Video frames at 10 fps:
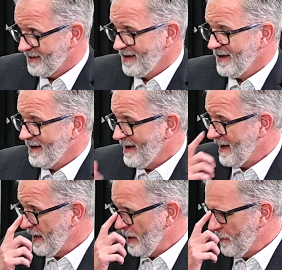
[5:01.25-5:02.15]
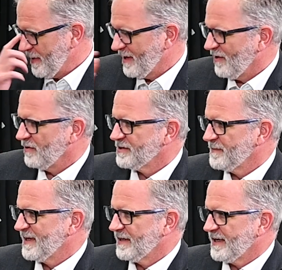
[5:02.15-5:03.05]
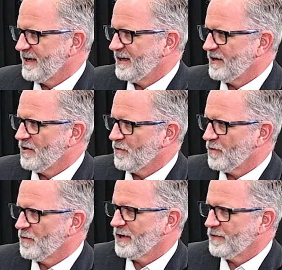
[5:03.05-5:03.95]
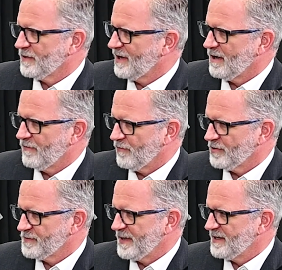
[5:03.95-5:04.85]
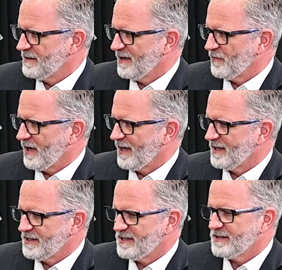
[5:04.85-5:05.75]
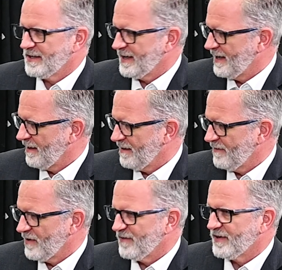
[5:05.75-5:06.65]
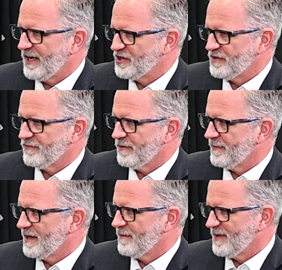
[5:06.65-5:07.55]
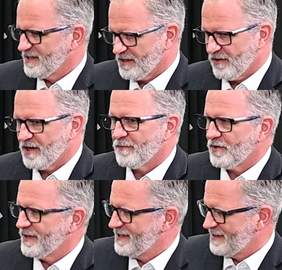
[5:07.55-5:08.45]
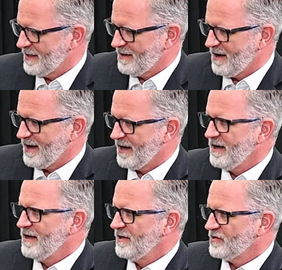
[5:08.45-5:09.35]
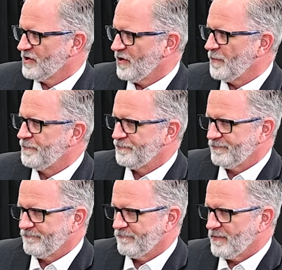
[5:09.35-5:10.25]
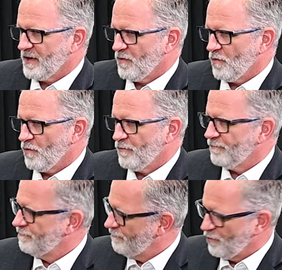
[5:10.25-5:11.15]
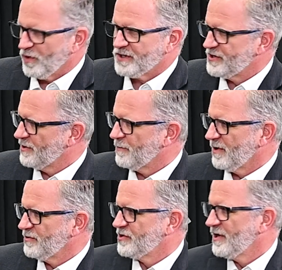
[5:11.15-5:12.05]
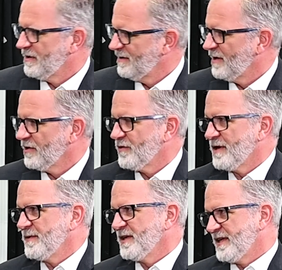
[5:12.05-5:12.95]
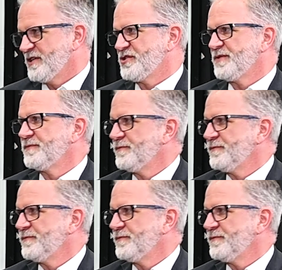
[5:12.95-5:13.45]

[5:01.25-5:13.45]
Mm-hmm. But ultimately, we're working with law enforcement and we kind of need to get the verification from them. Is it credible? Is it not? So what is your approach on the credibility issue?